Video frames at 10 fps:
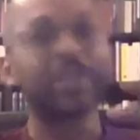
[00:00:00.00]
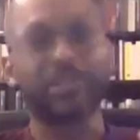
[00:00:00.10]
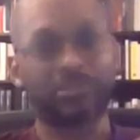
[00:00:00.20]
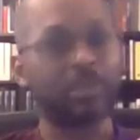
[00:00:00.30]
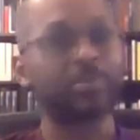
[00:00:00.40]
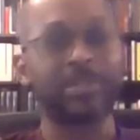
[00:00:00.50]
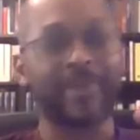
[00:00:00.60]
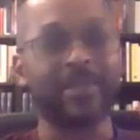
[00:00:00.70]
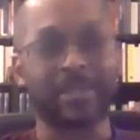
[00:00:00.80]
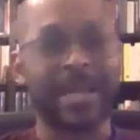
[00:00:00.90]
good description of
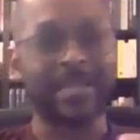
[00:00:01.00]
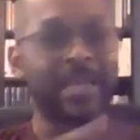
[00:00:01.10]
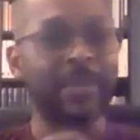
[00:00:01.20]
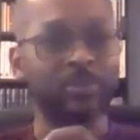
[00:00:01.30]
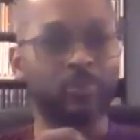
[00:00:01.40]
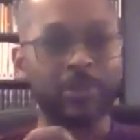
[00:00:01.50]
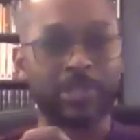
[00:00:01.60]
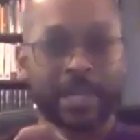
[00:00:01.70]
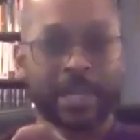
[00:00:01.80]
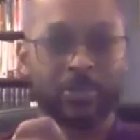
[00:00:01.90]
how the Latin language
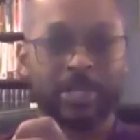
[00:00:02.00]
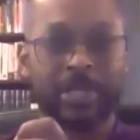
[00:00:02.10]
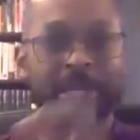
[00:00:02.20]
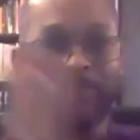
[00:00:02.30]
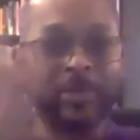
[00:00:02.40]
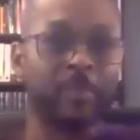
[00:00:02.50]
works, actually. And then if we